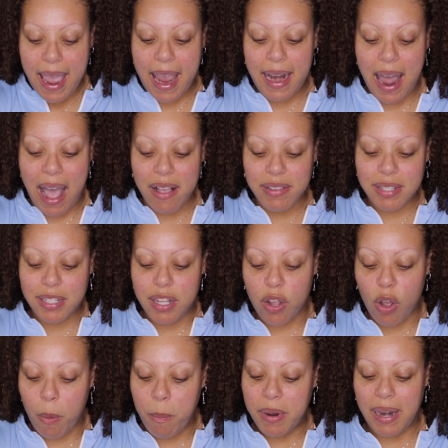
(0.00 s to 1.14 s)
and i've
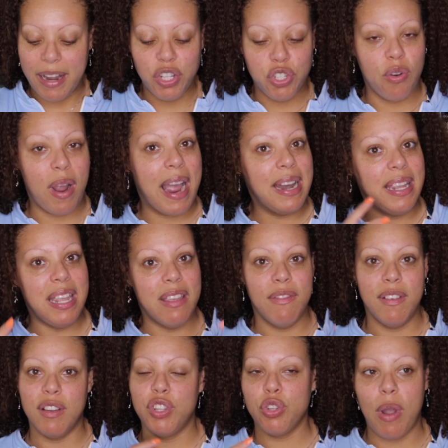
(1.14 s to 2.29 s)
still been like trying to
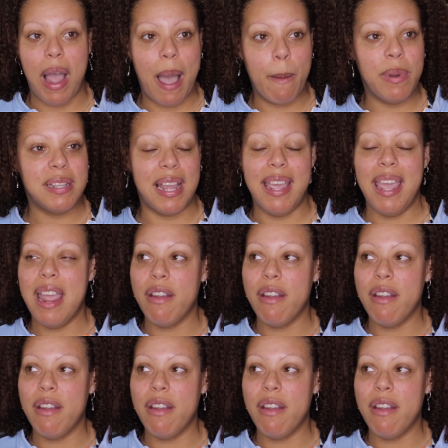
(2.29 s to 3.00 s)
give it a try but it's like